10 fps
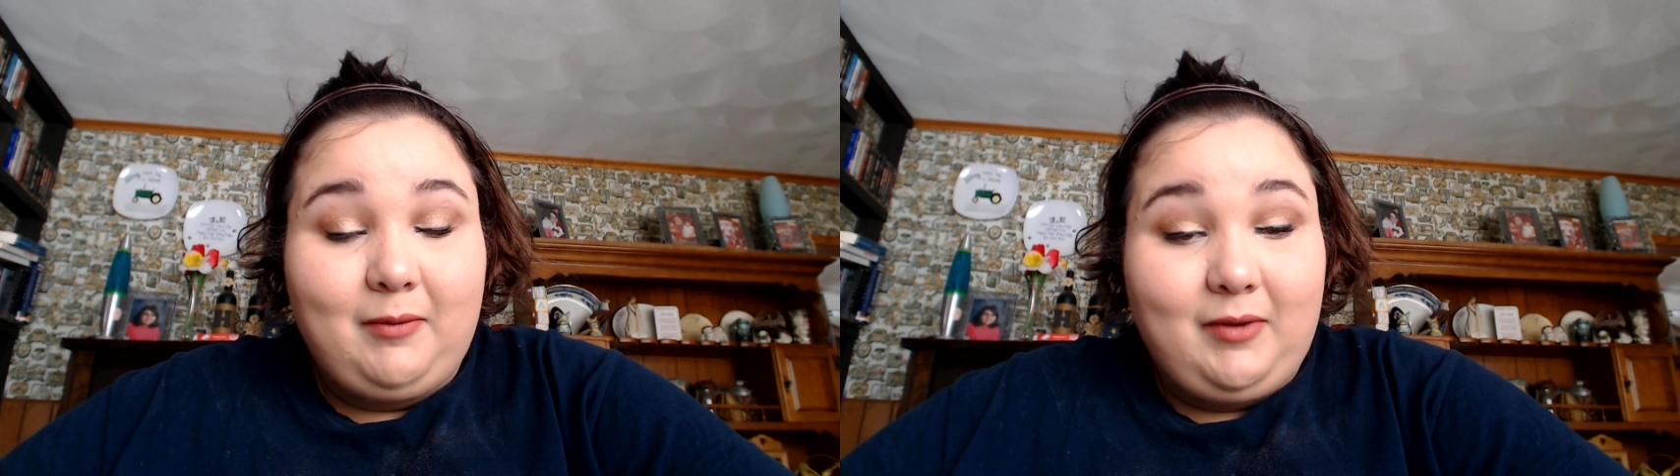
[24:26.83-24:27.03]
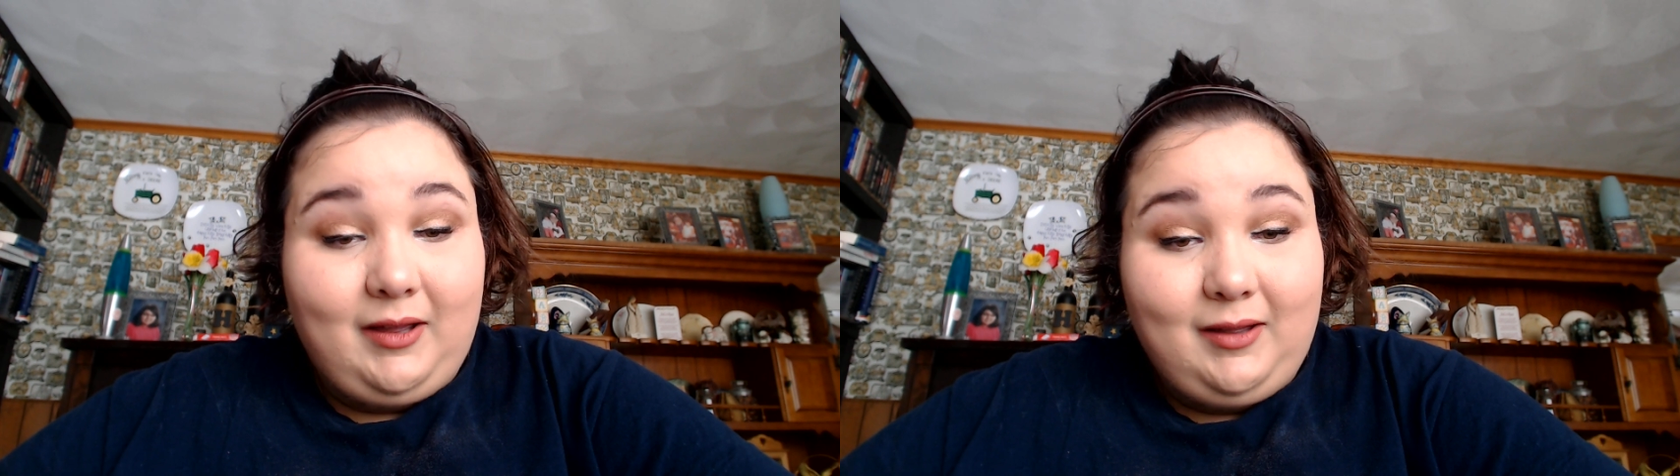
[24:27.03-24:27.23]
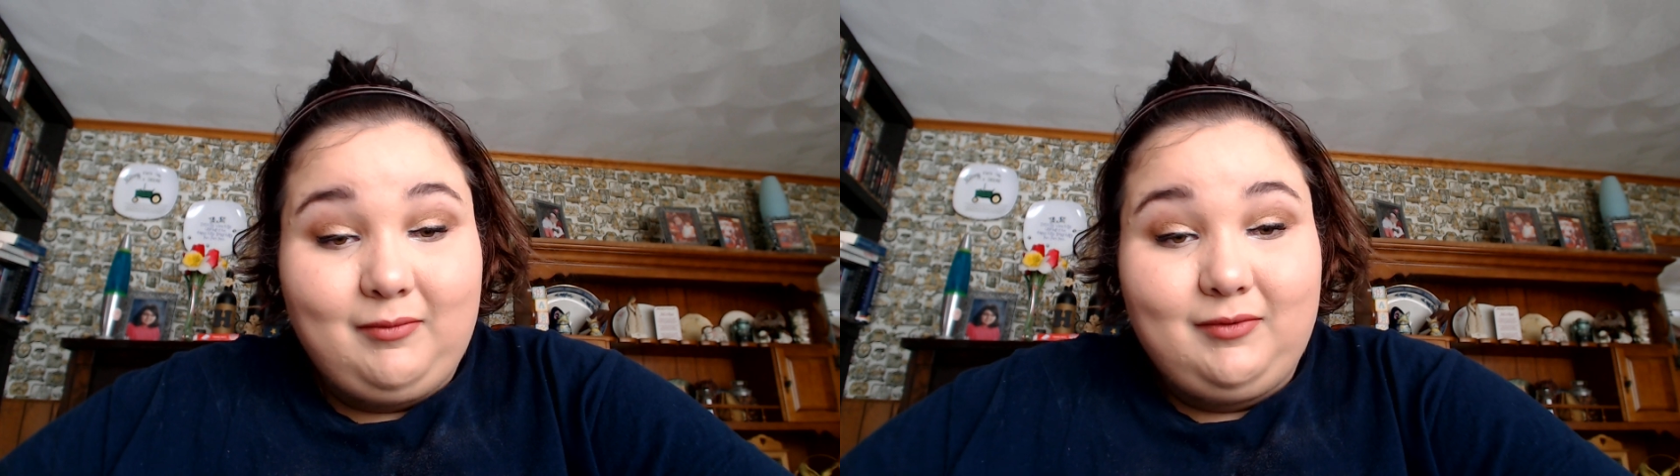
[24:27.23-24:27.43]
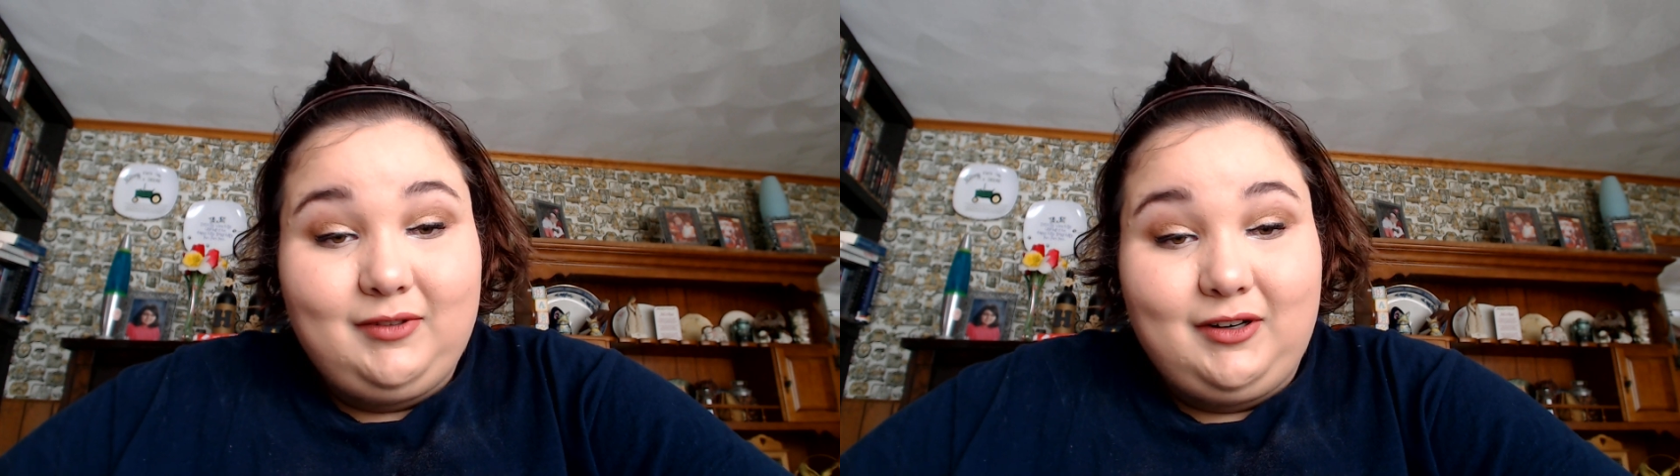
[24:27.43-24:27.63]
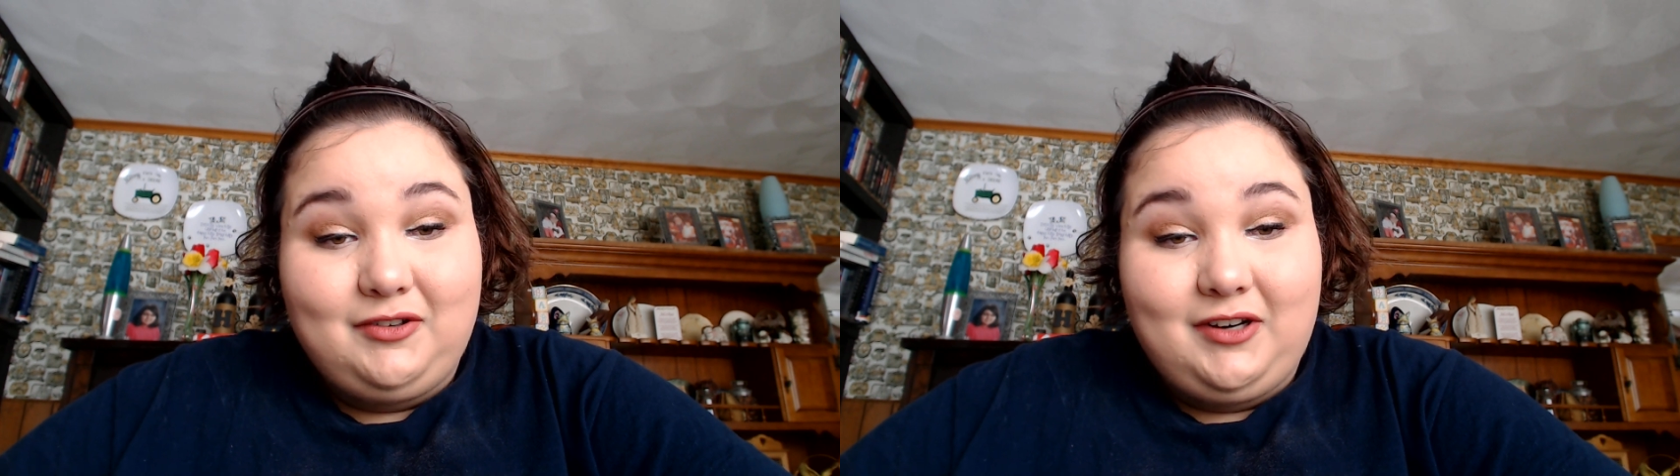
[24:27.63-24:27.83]
but I am
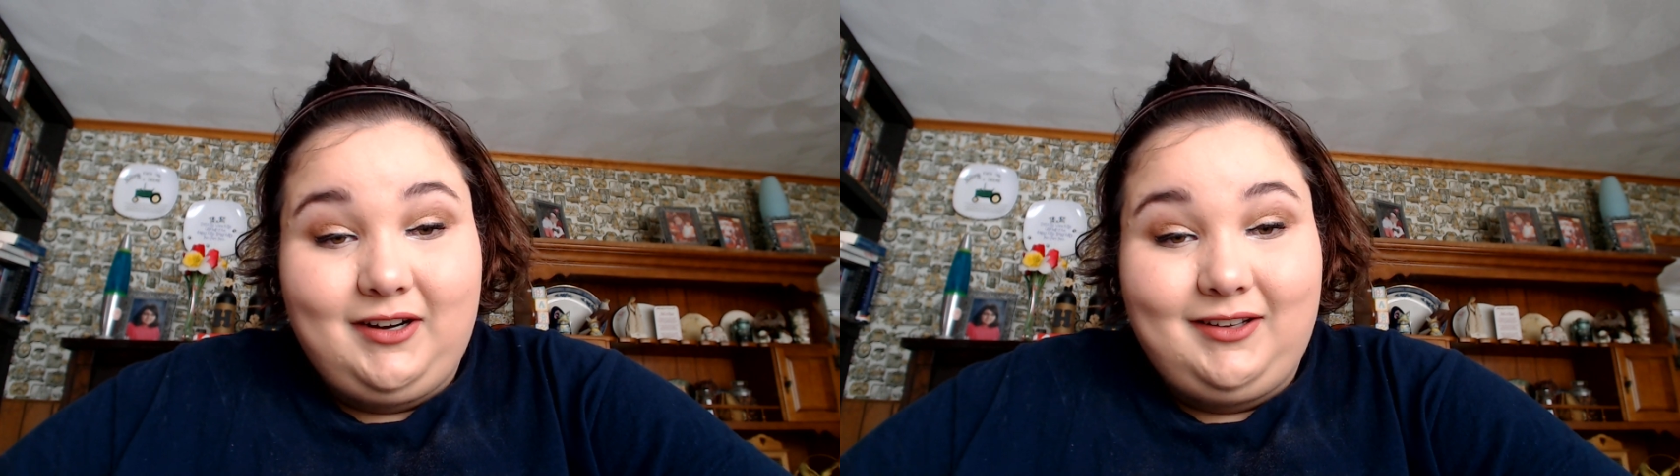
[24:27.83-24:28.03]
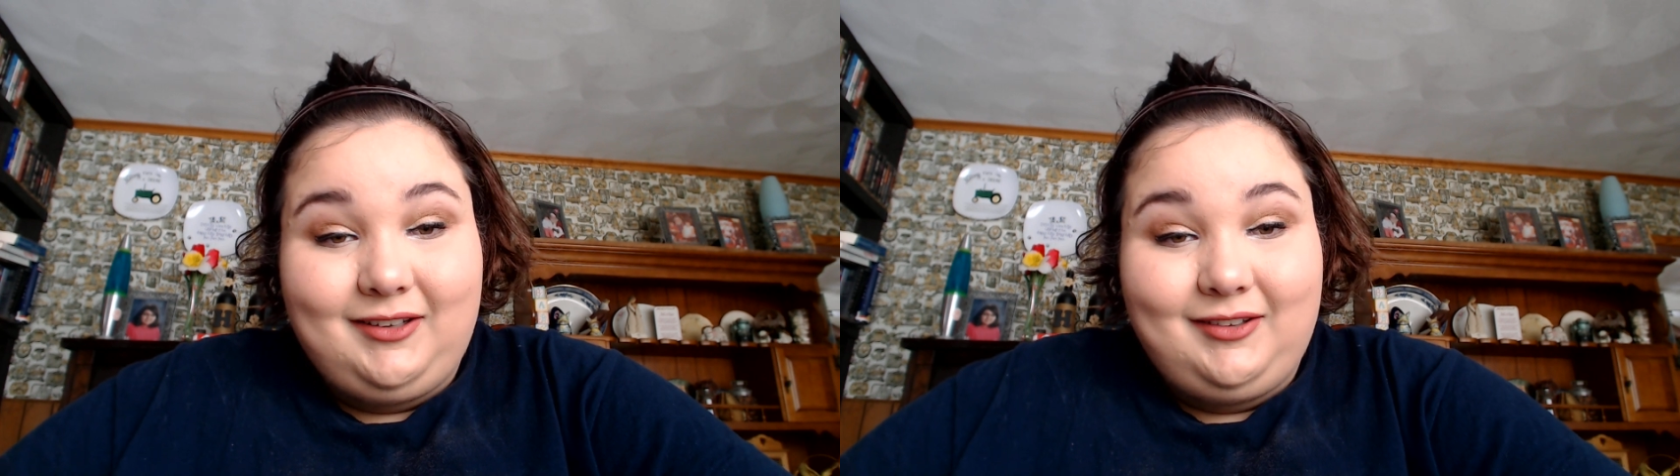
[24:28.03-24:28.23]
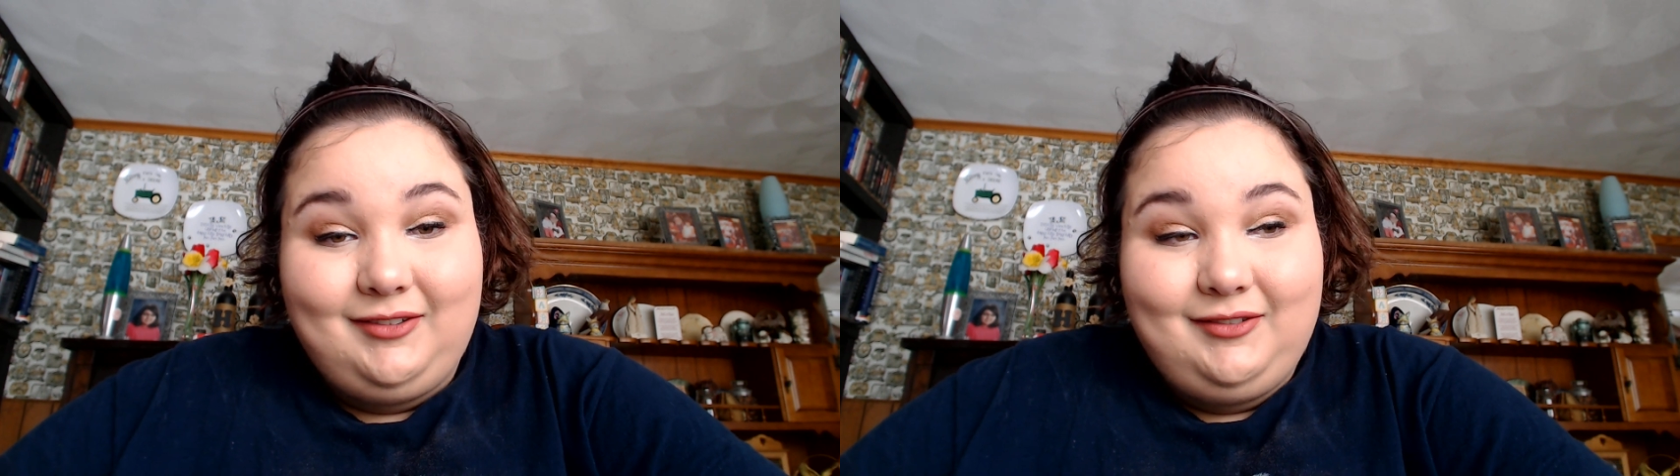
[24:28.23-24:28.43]
going to try to